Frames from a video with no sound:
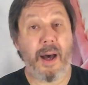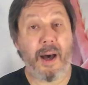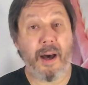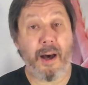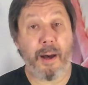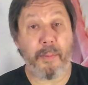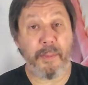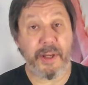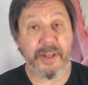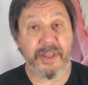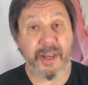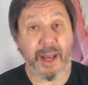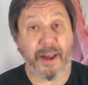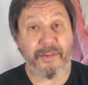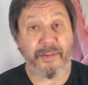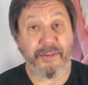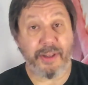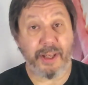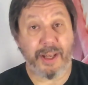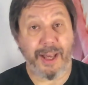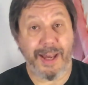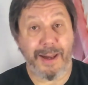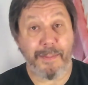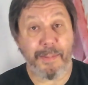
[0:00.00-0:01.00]
armies have
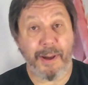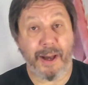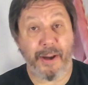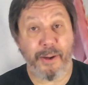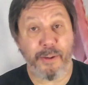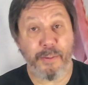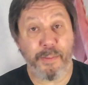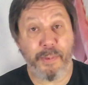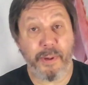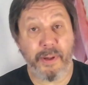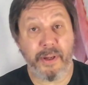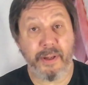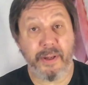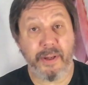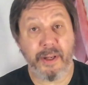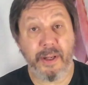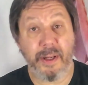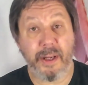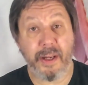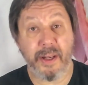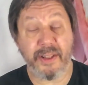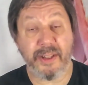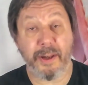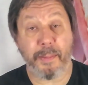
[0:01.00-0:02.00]
to keep
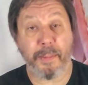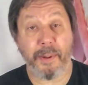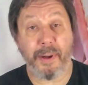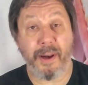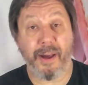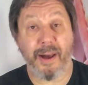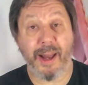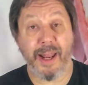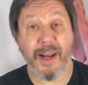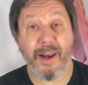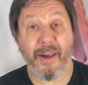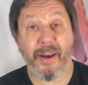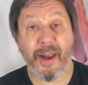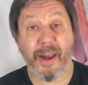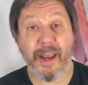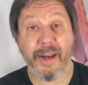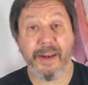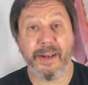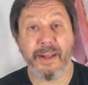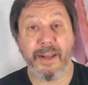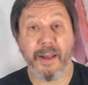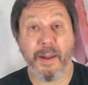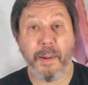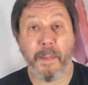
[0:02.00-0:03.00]
open a supply
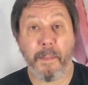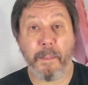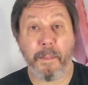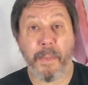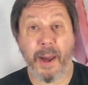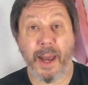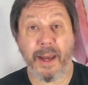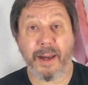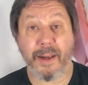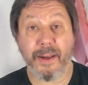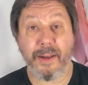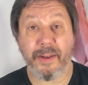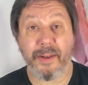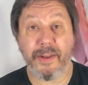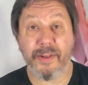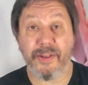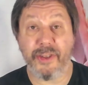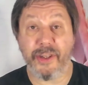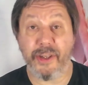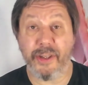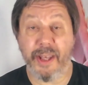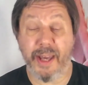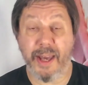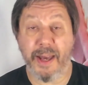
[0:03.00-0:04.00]
line back
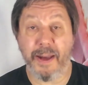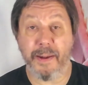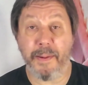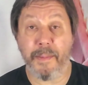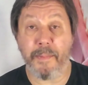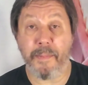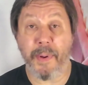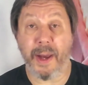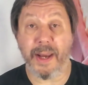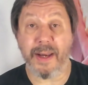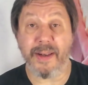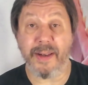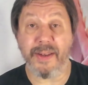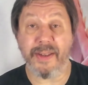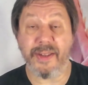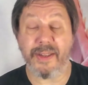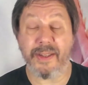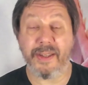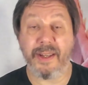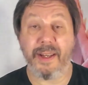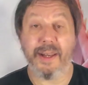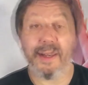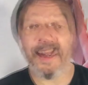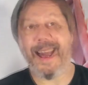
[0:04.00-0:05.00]
to their
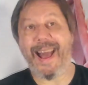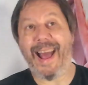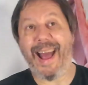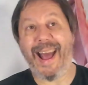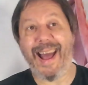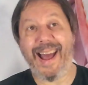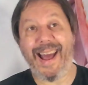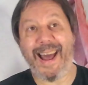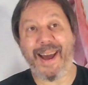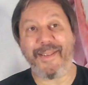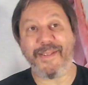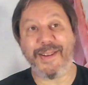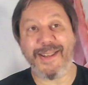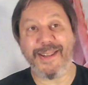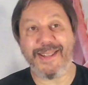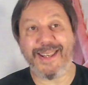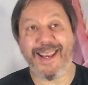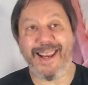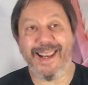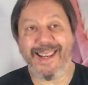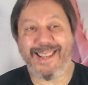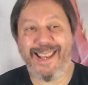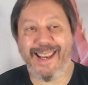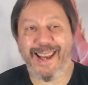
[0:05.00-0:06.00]
base. Having
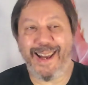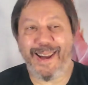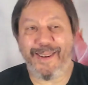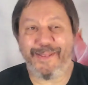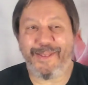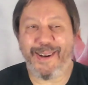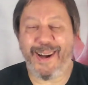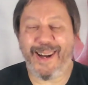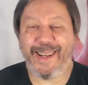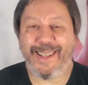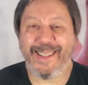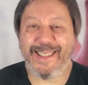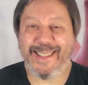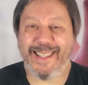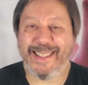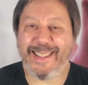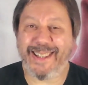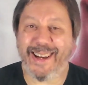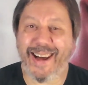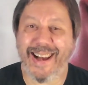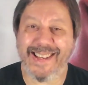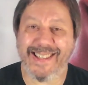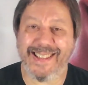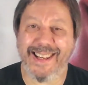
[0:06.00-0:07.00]
said that, one of the
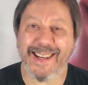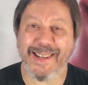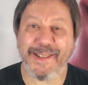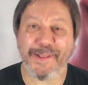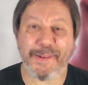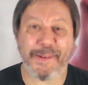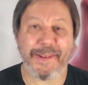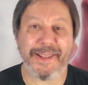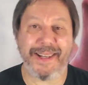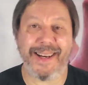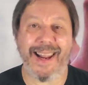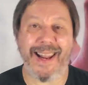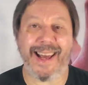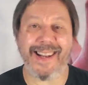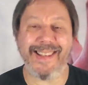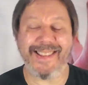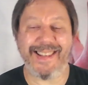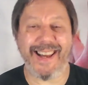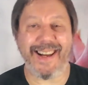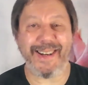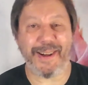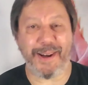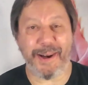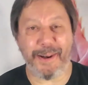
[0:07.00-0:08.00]
nice things with an
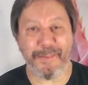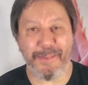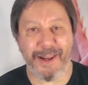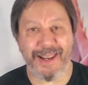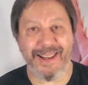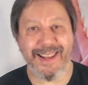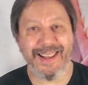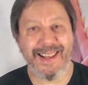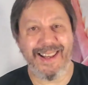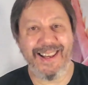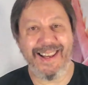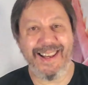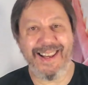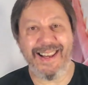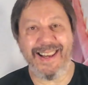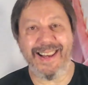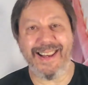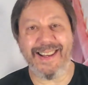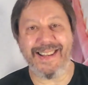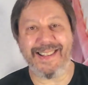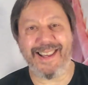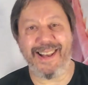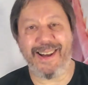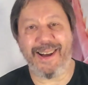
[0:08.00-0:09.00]
undead army
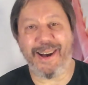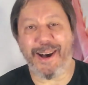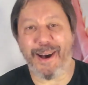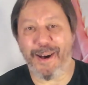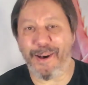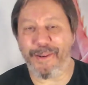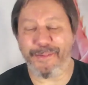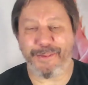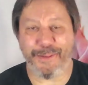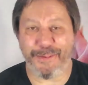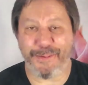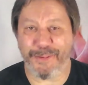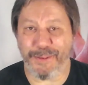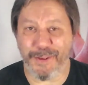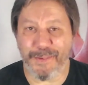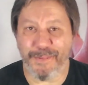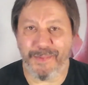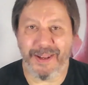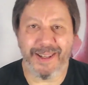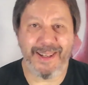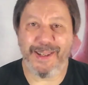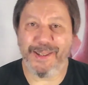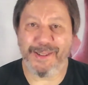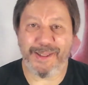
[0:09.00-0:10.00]
is half of
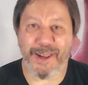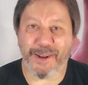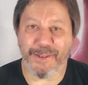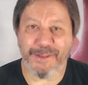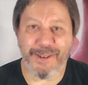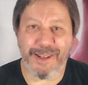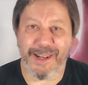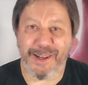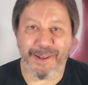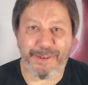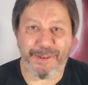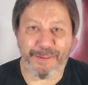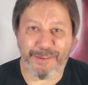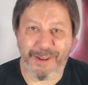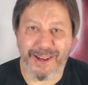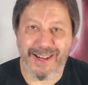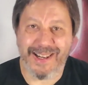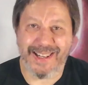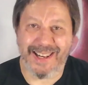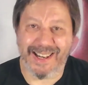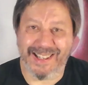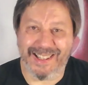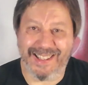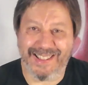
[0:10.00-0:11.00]
them don't need
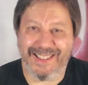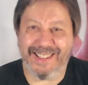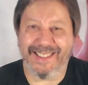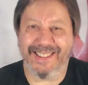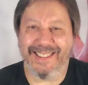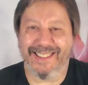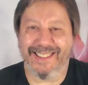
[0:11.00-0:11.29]
feeding.